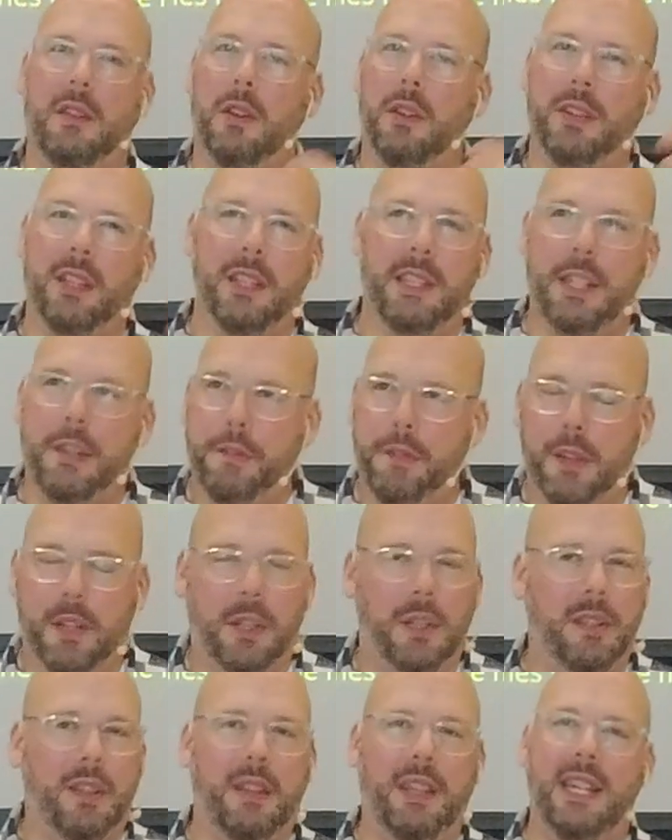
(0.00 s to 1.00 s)
all the
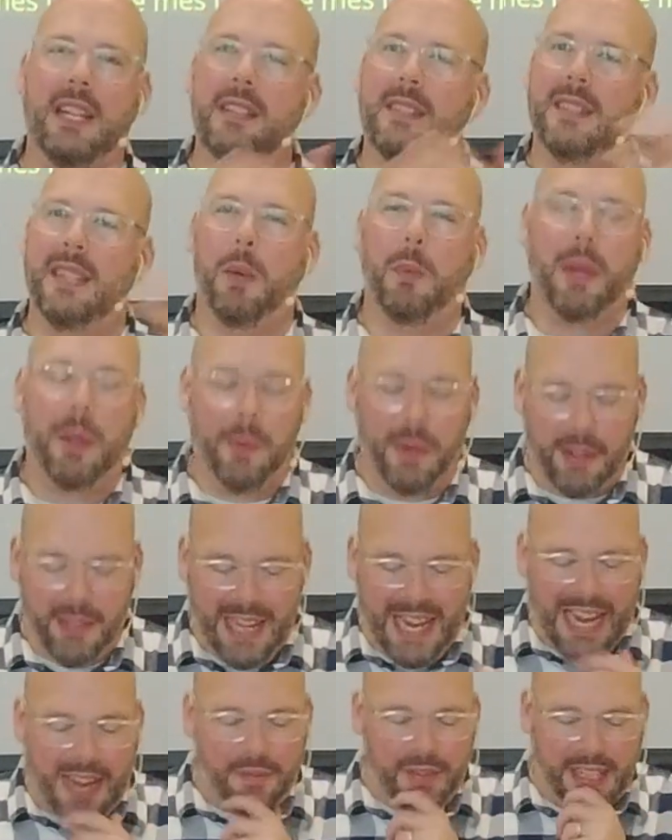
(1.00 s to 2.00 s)
difficult things that we were
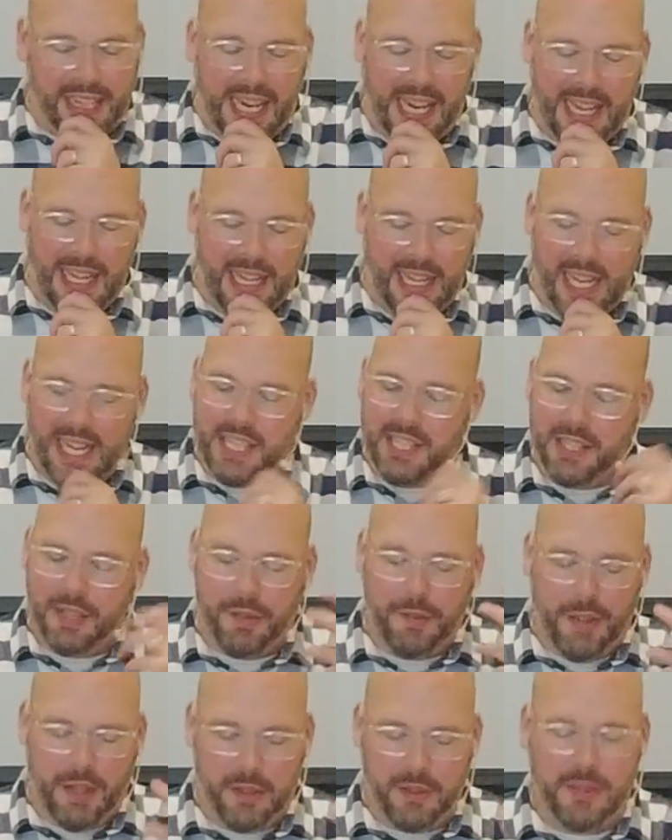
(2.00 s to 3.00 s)
navigating, I
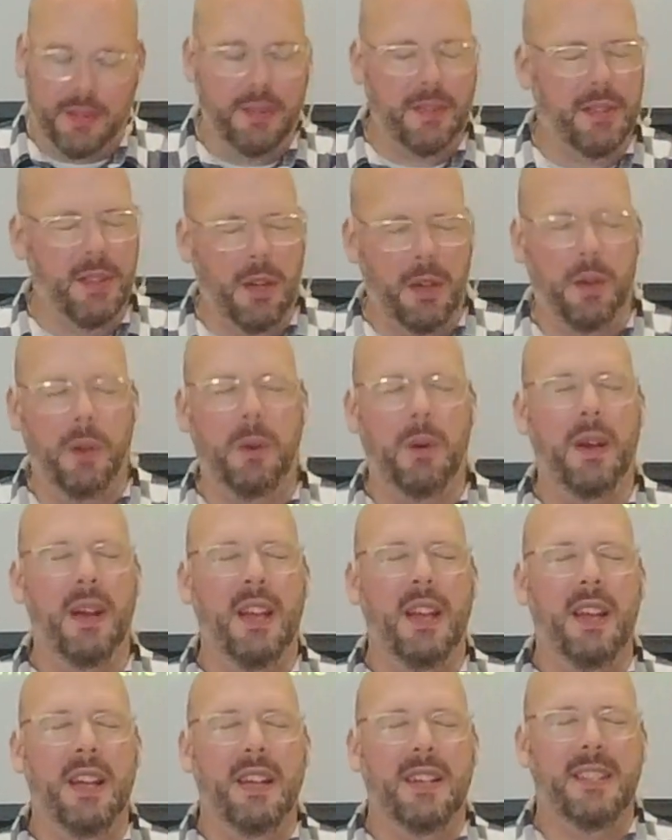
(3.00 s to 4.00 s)
just felt so
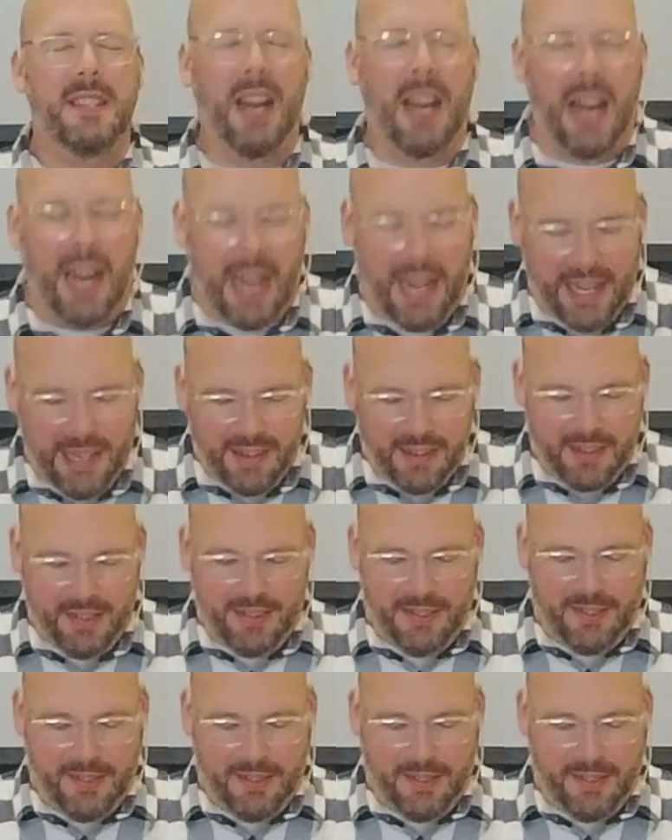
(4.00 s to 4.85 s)
tired,